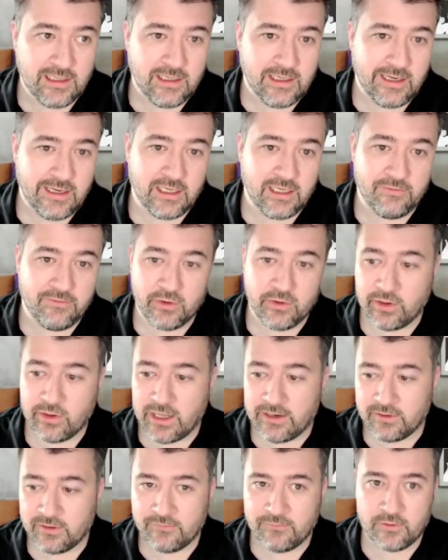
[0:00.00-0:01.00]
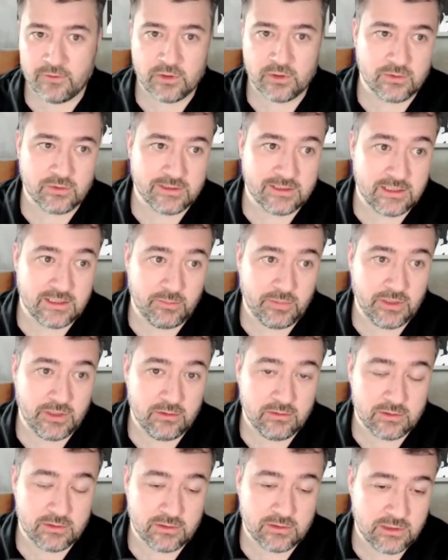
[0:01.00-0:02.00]
And if you don't have enough virtual
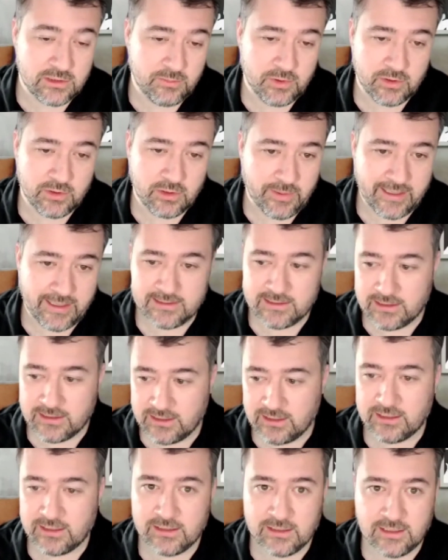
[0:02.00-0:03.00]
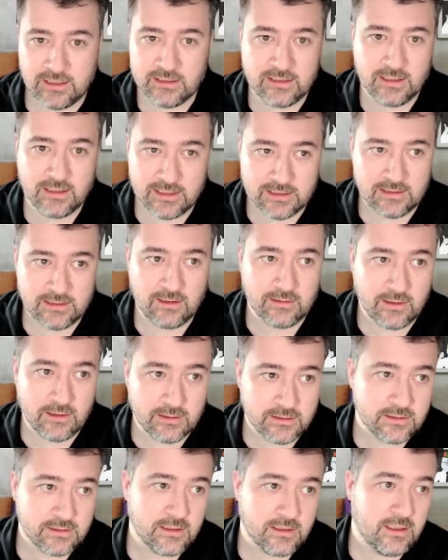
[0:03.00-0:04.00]
CPUs or CPU capacity, it delays
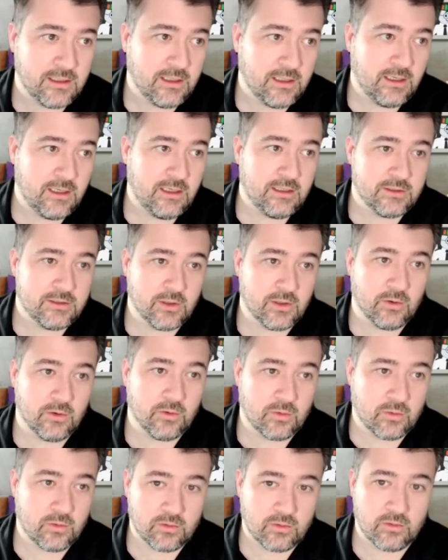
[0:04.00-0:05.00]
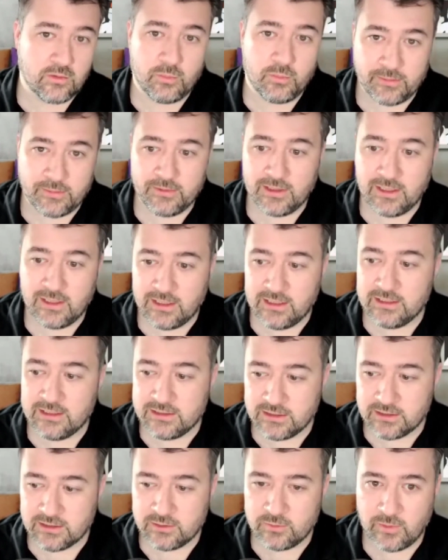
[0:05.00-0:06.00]
logons. So probably the
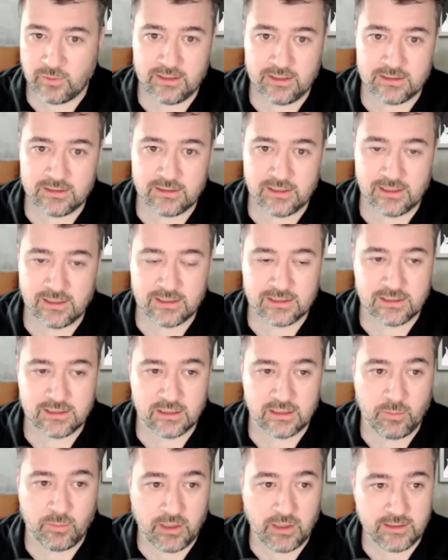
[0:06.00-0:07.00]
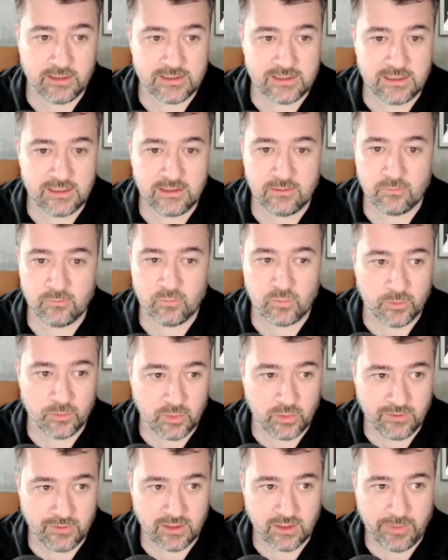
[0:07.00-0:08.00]
easiest way is, like I said, the policy,
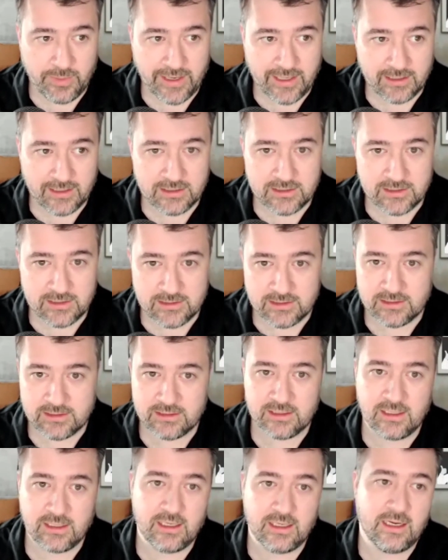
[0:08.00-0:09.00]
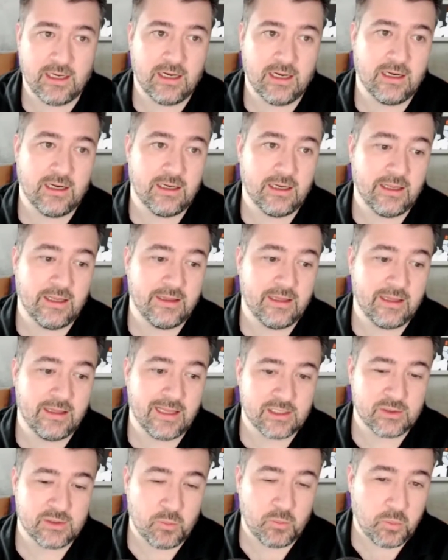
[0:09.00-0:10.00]
removing the packages, and then
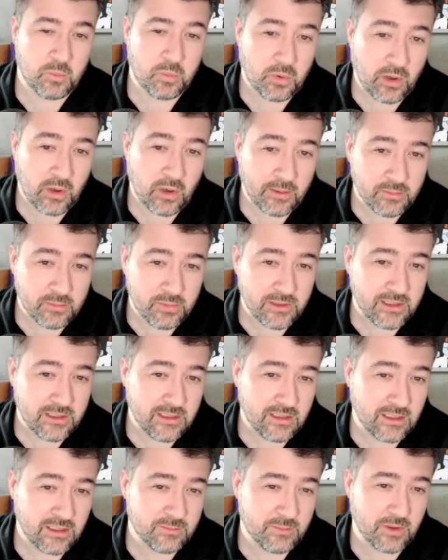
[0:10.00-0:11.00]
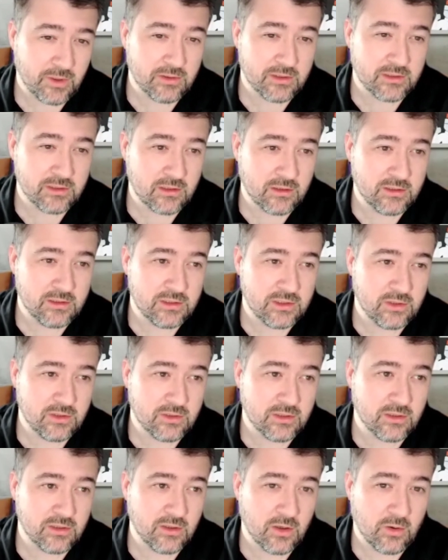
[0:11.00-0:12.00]
that's probably about as good as you
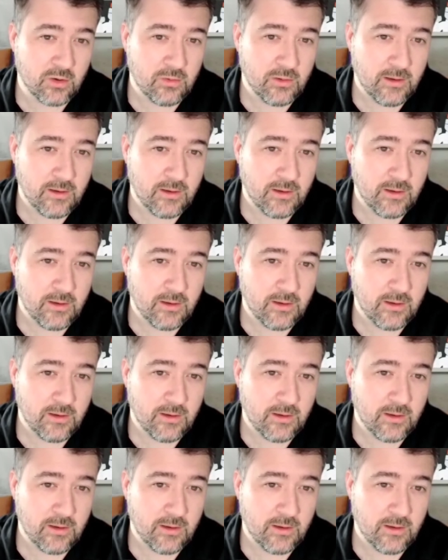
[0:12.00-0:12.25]
can go.